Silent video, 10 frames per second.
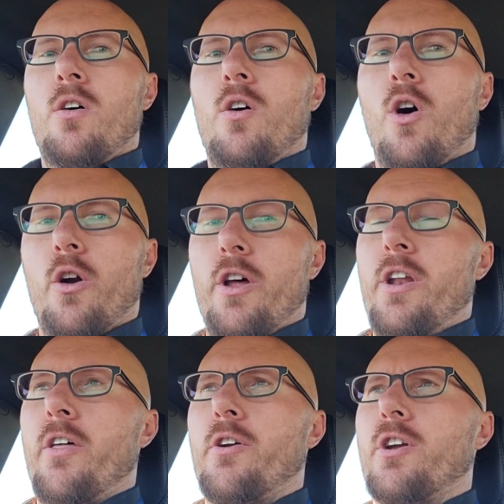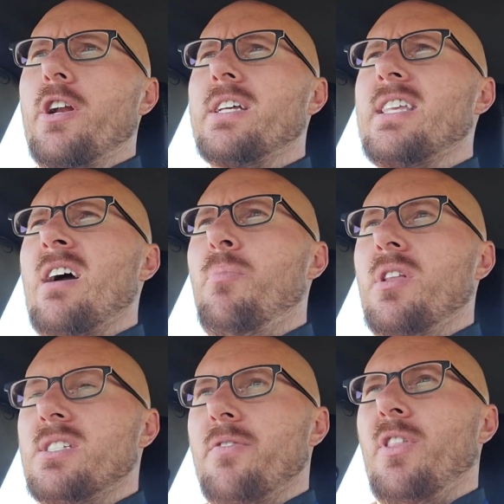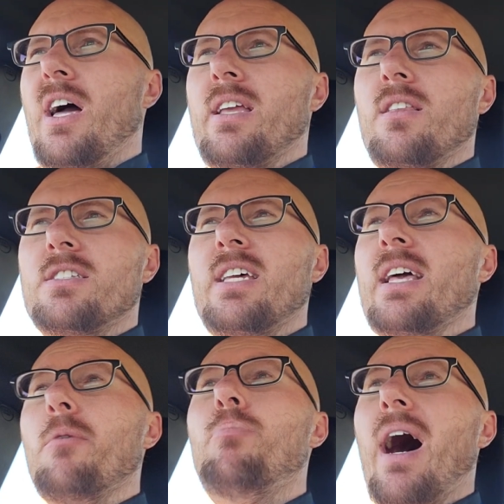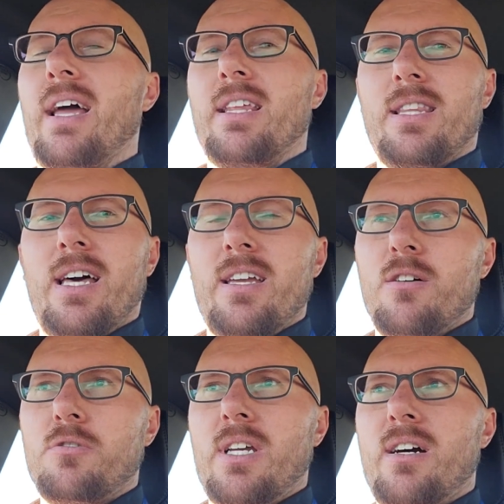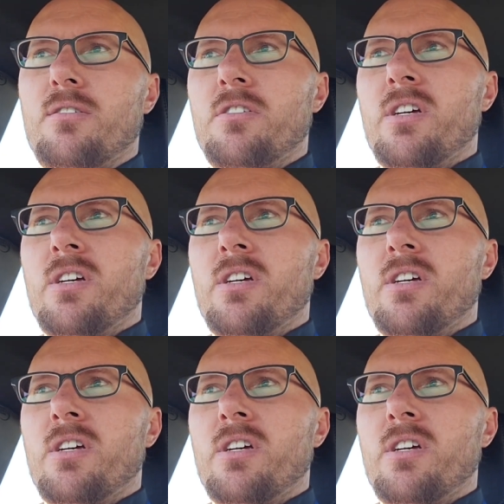Or another good example is if like, let's say like a pilot light goes out.